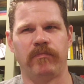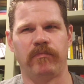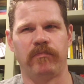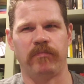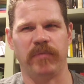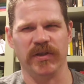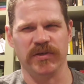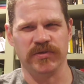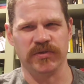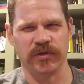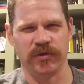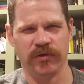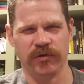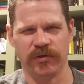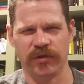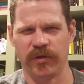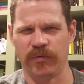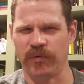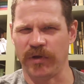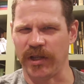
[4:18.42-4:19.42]
But
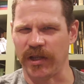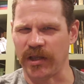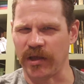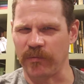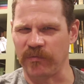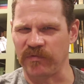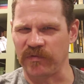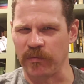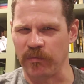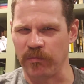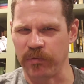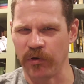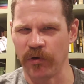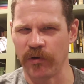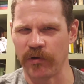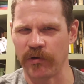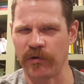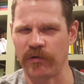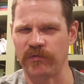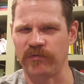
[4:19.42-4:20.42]
generally, when it comes to
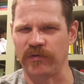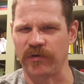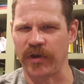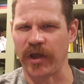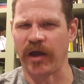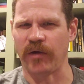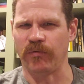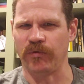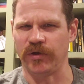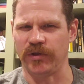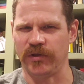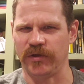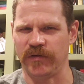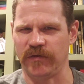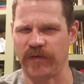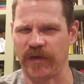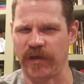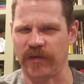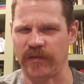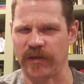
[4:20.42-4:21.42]
borders, you're not willing to
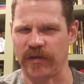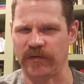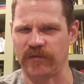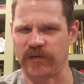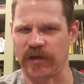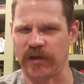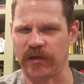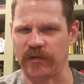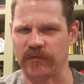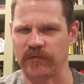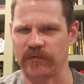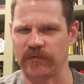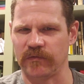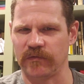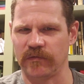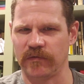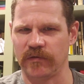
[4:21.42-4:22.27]
take that chance.